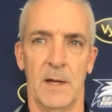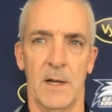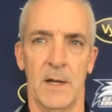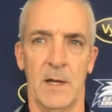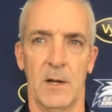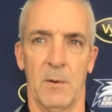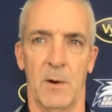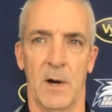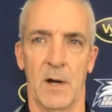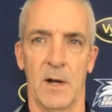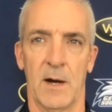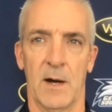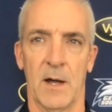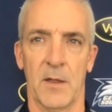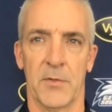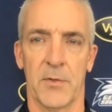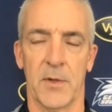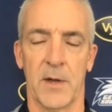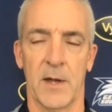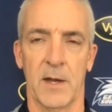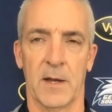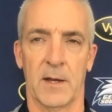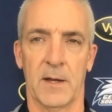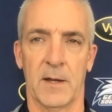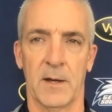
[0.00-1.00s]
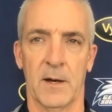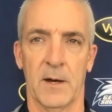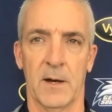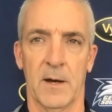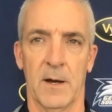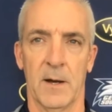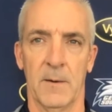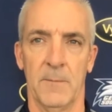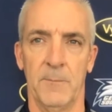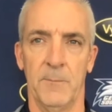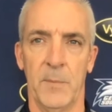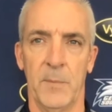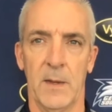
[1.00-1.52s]
You know, I, I think
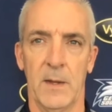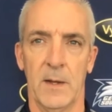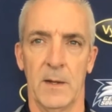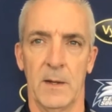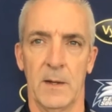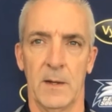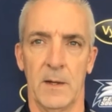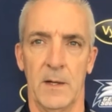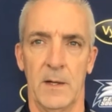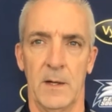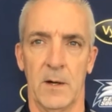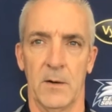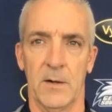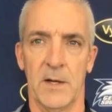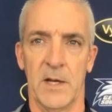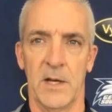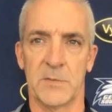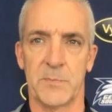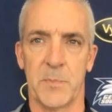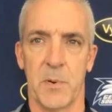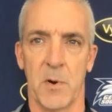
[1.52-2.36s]
uh, you know his